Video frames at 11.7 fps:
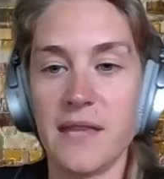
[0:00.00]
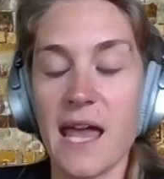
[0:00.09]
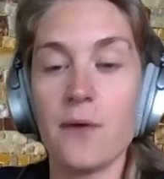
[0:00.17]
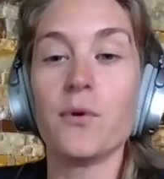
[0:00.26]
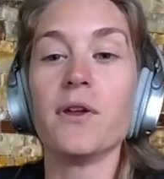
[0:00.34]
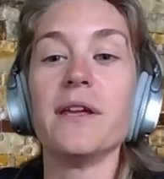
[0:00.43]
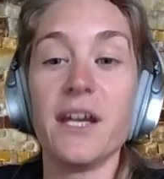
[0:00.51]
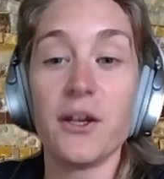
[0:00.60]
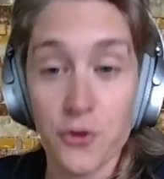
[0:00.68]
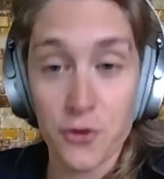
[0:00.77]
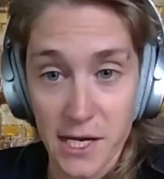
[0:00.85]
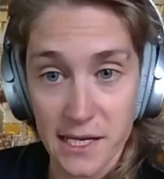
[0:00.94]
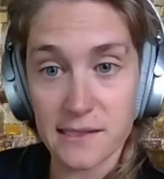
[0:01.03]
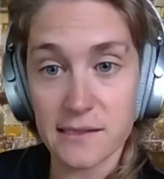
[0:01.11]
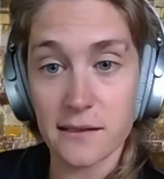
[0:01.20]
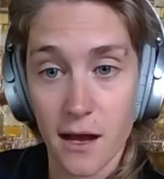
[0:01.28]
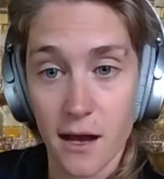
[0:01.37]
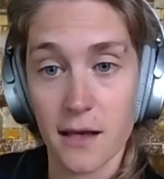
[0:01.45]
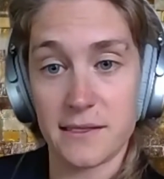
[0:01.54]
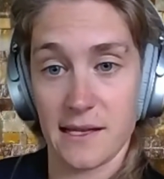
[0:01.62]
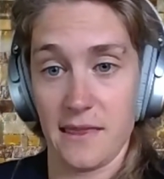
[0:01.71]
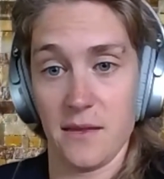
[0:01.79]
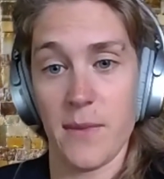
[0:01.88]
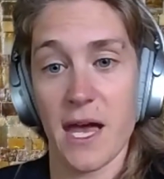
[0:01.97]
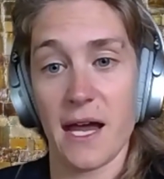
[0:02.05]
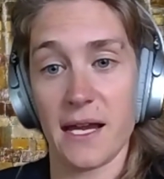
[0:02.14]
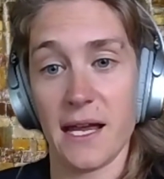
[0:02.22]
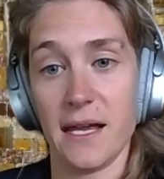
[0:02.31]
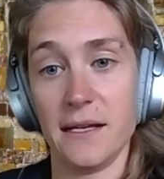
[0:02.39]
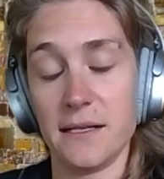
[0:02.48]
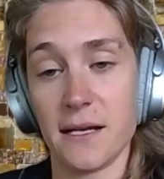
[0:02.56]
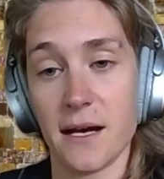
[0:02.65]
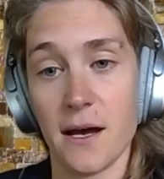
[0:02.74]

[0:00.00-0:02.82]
will increase costs on the back end.